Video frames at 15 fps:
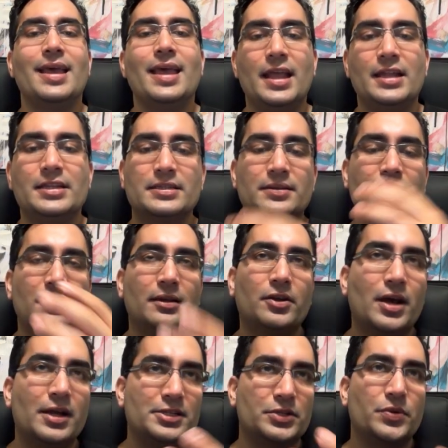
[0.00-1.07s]
it's
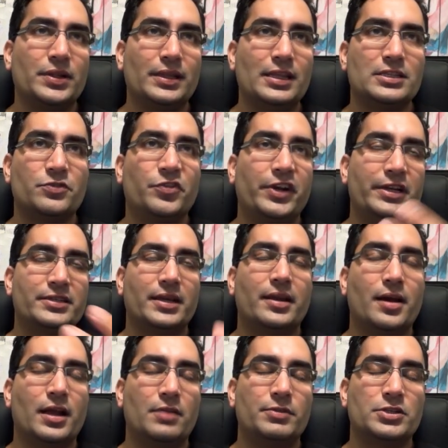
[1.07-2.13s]
consequently is very
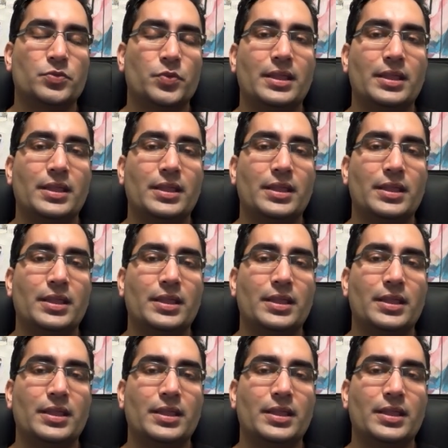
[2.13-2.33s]
synonymous